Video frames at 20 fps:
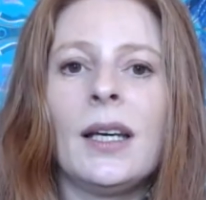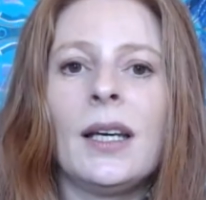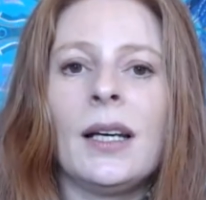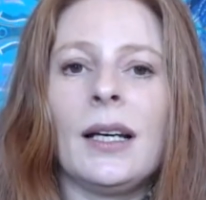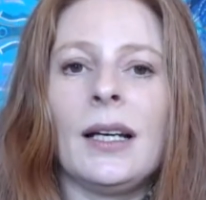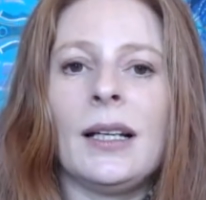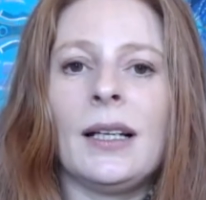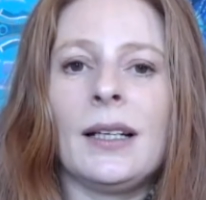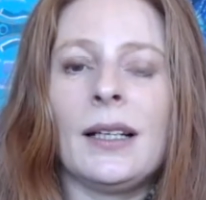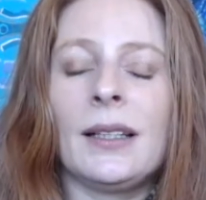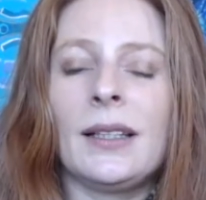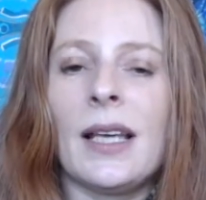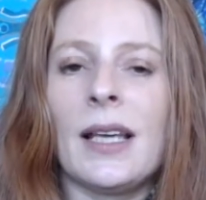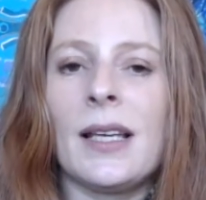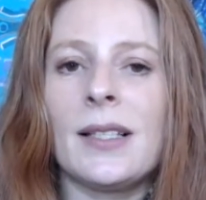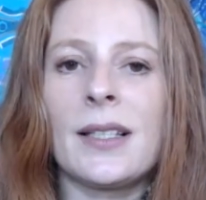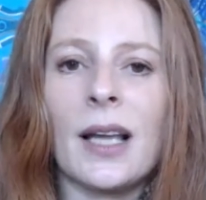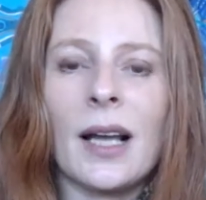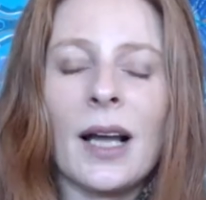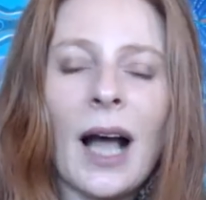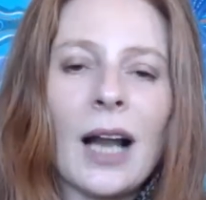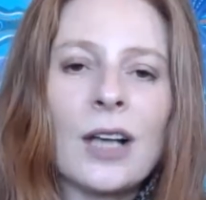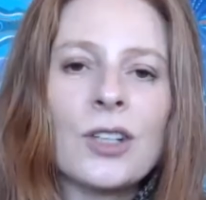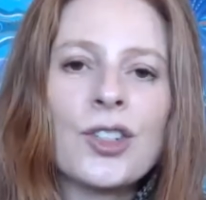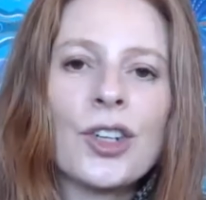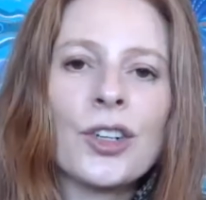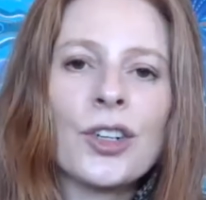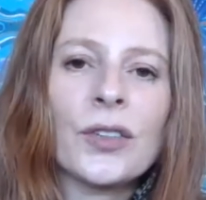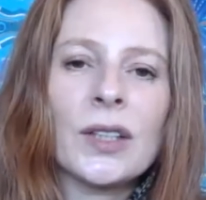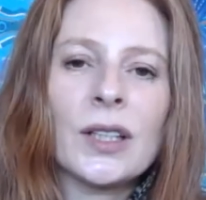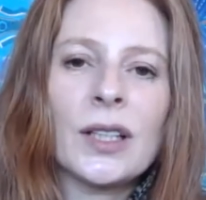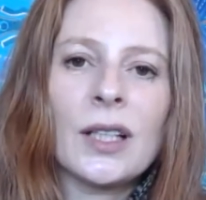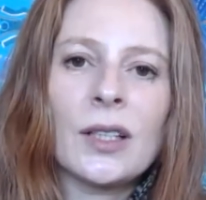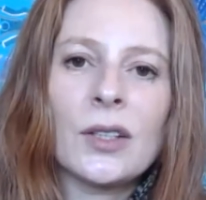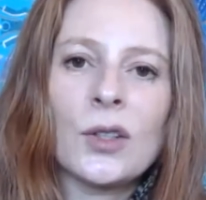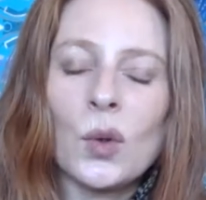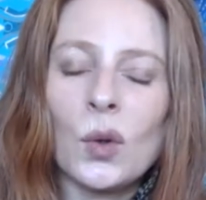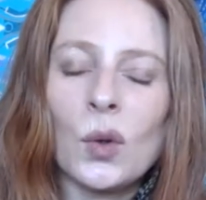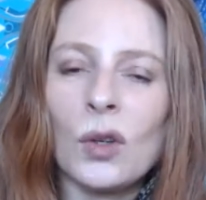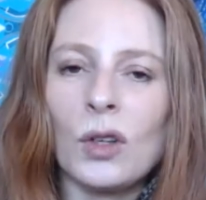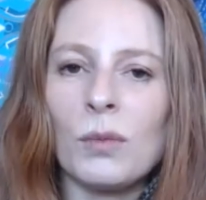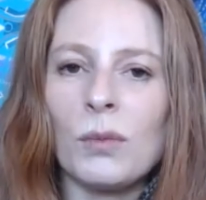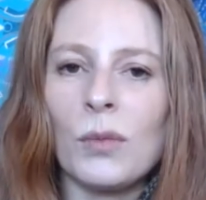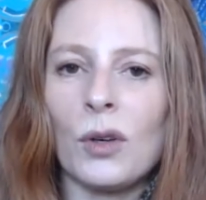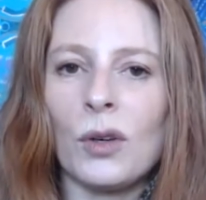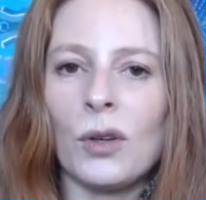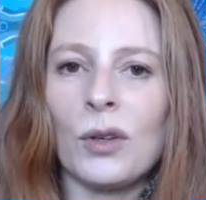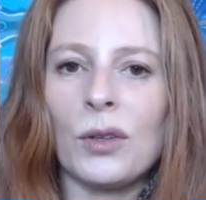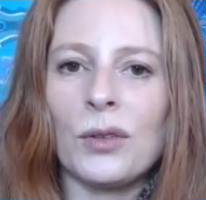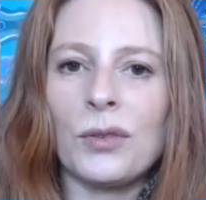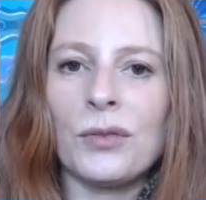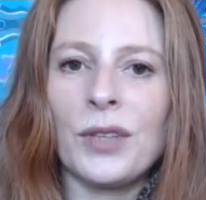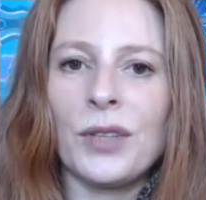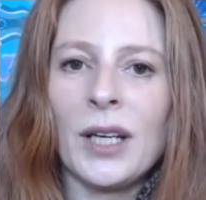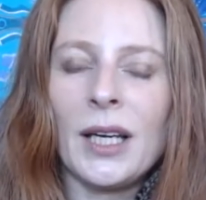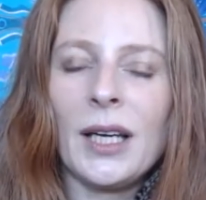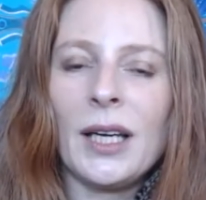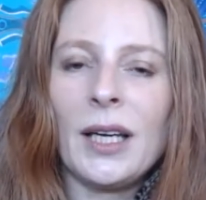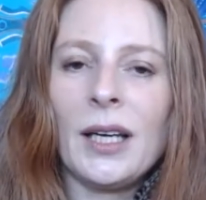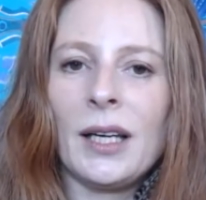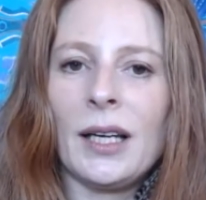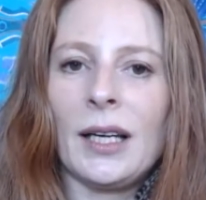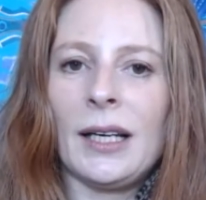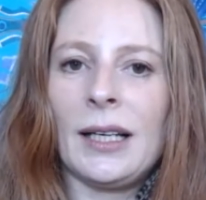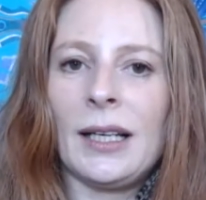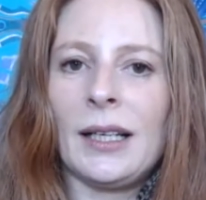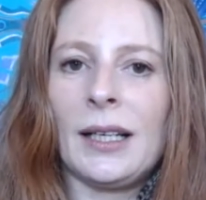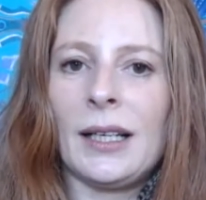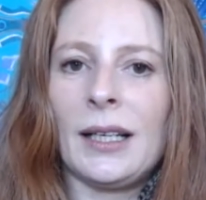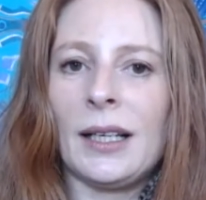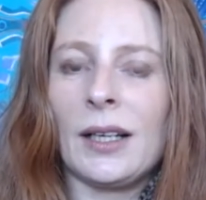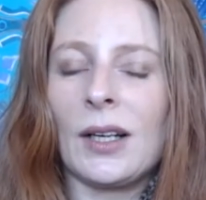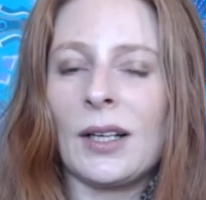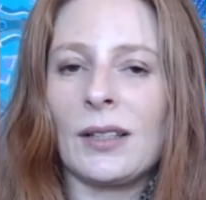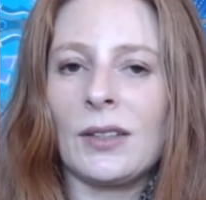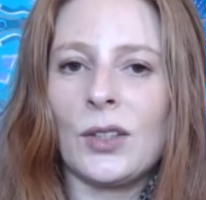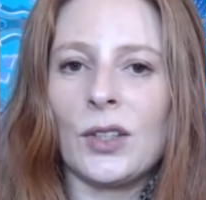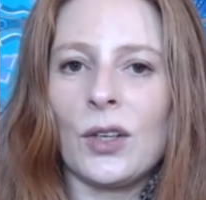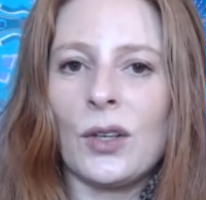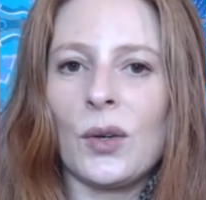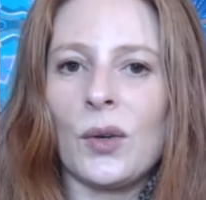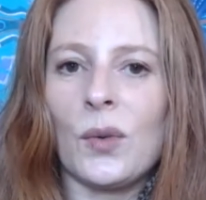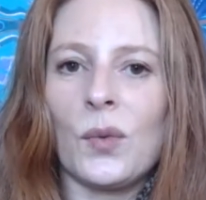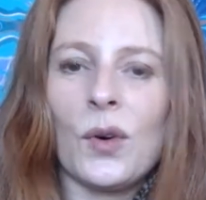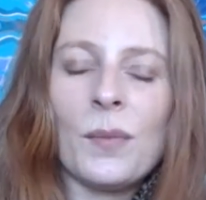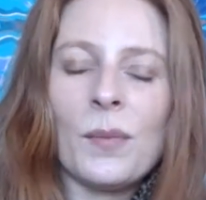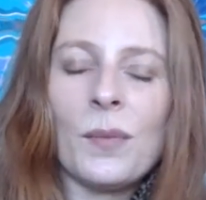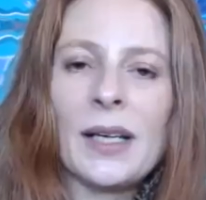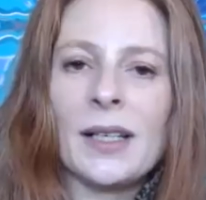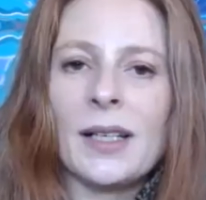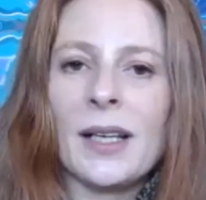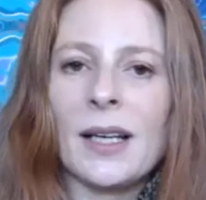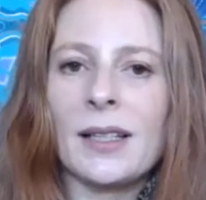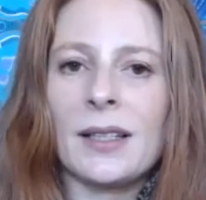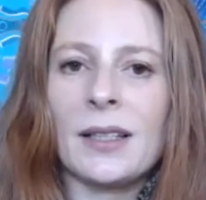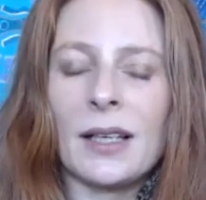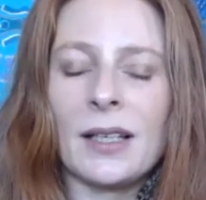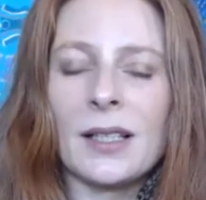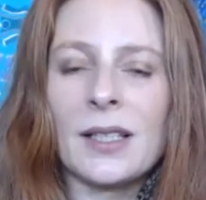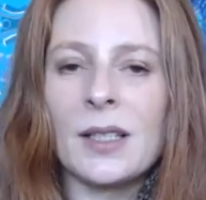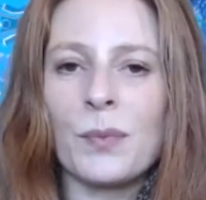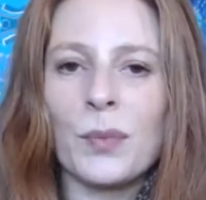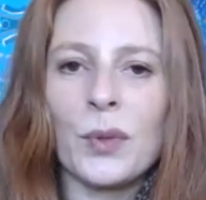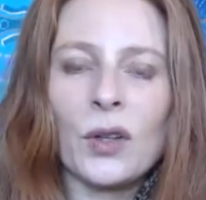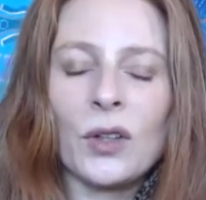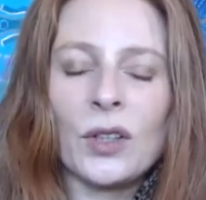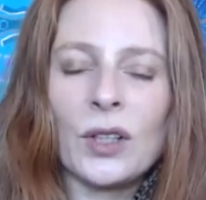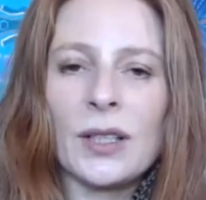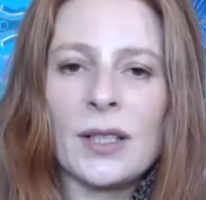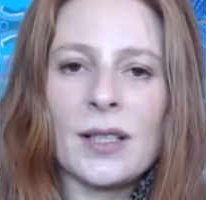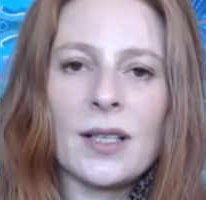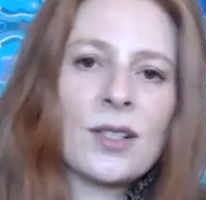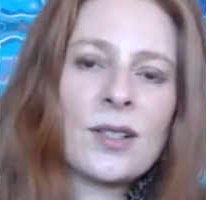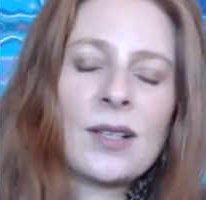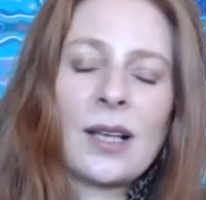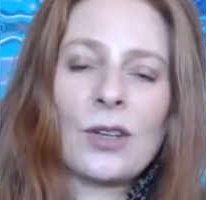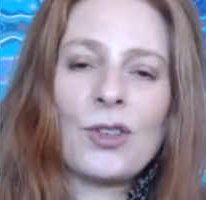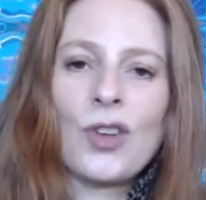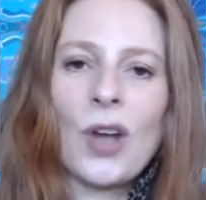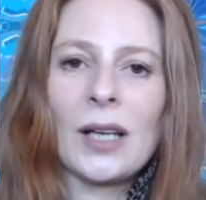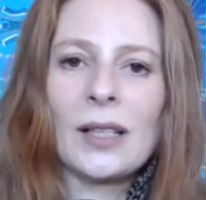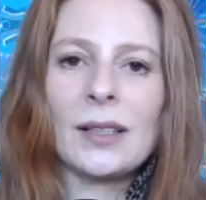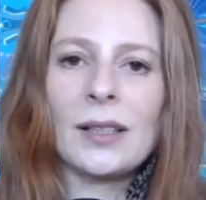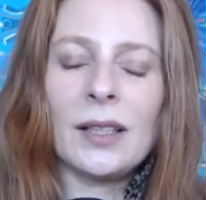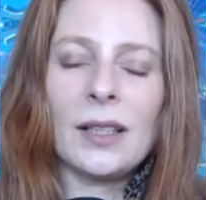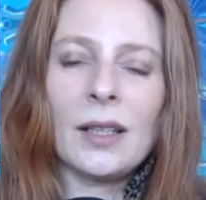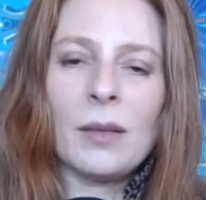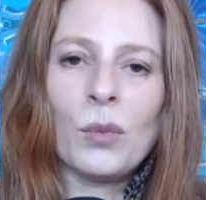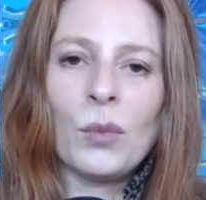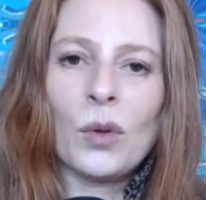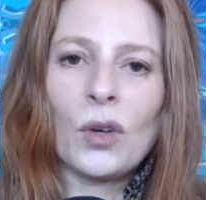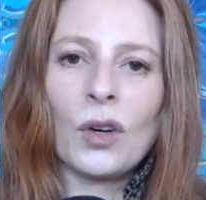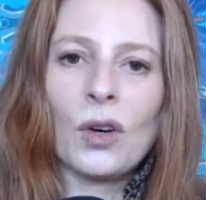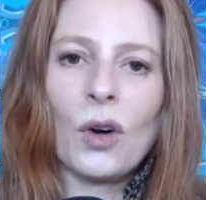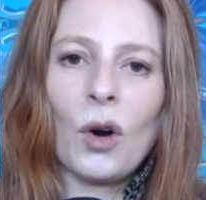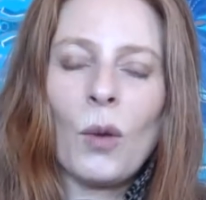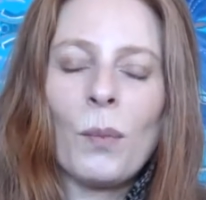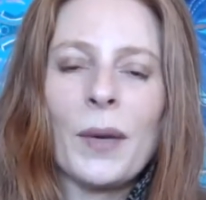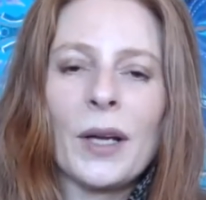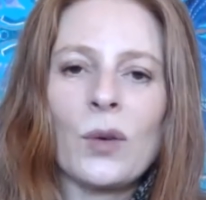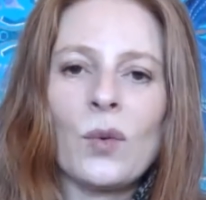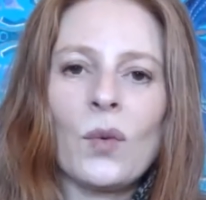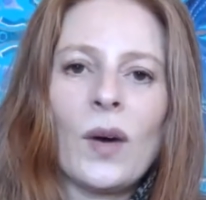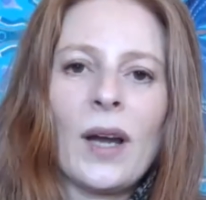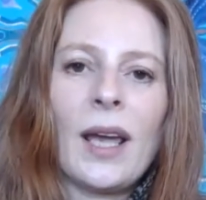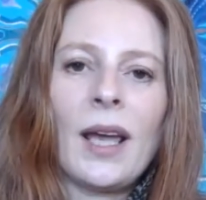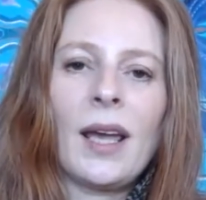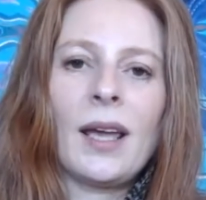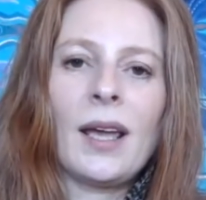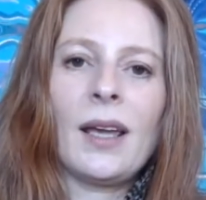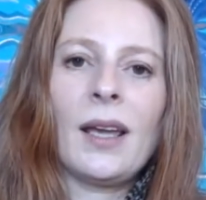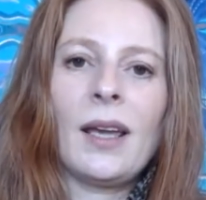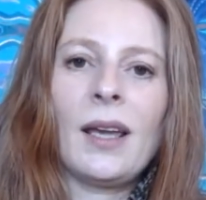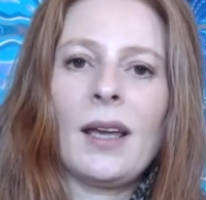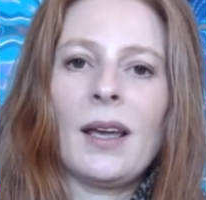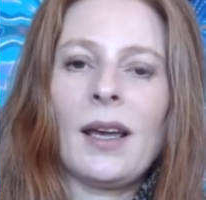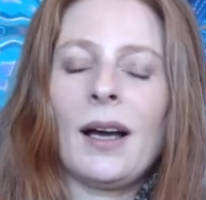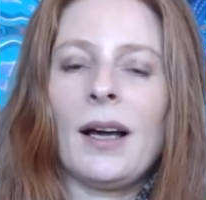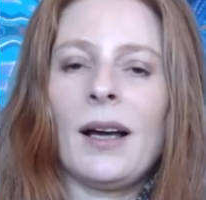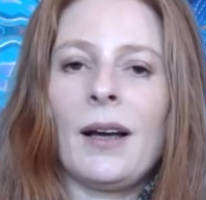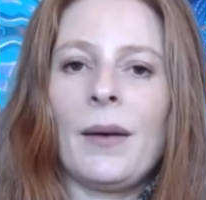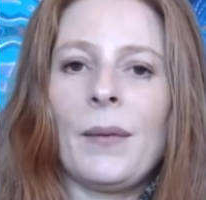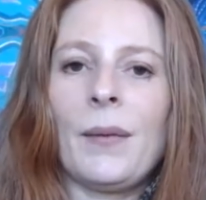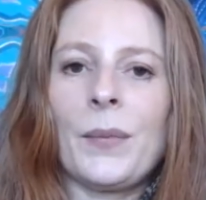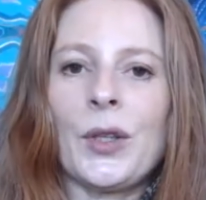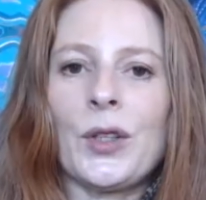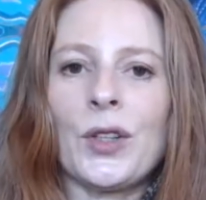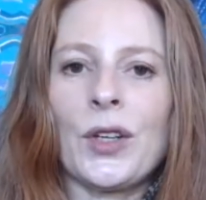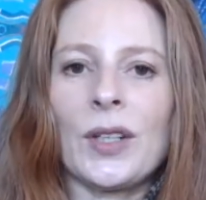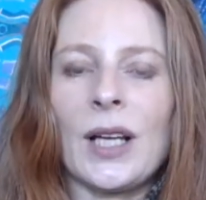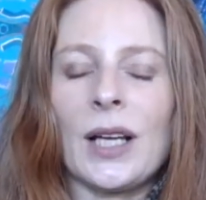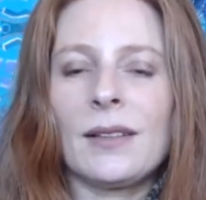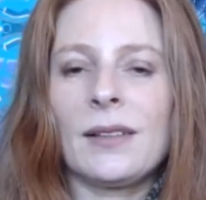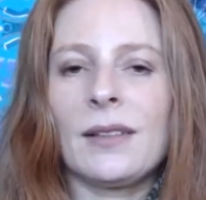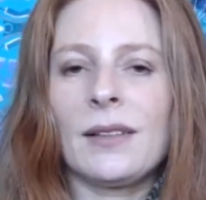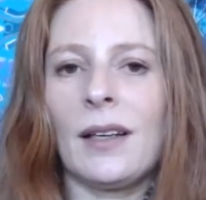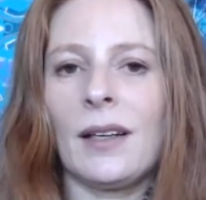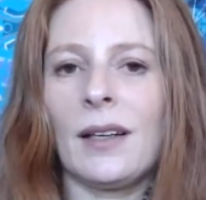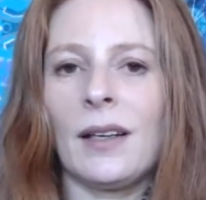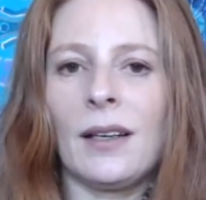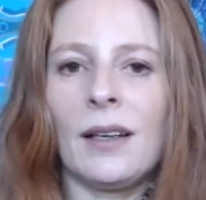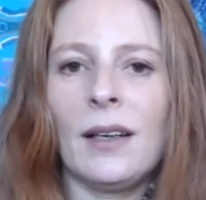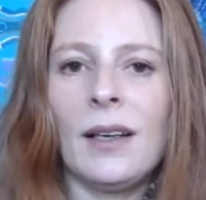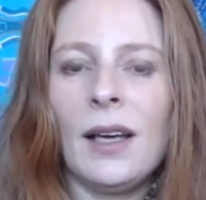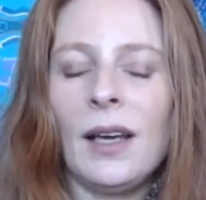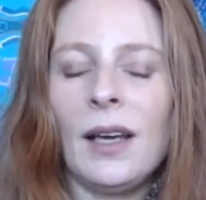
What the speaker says: There is the cultural norm of women that explore sexuality in a more open way, that a